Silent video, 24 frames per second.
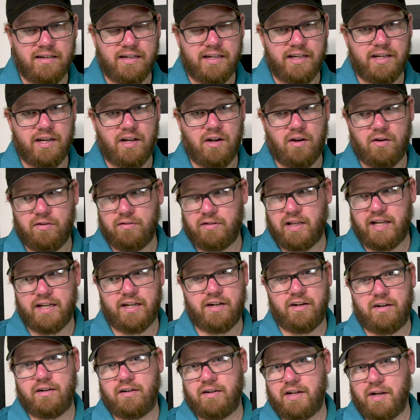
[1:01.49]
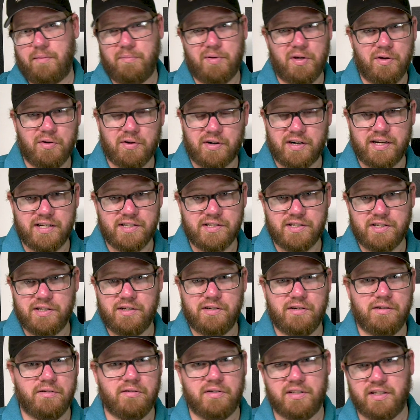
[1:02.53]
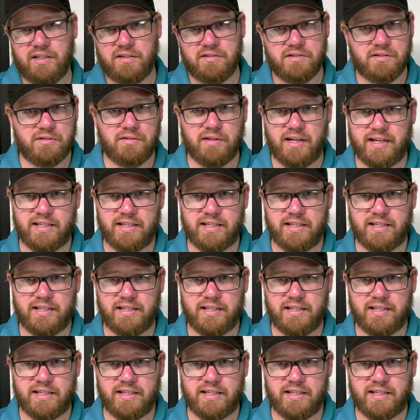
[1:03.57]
you know, like your computer into, and they'll do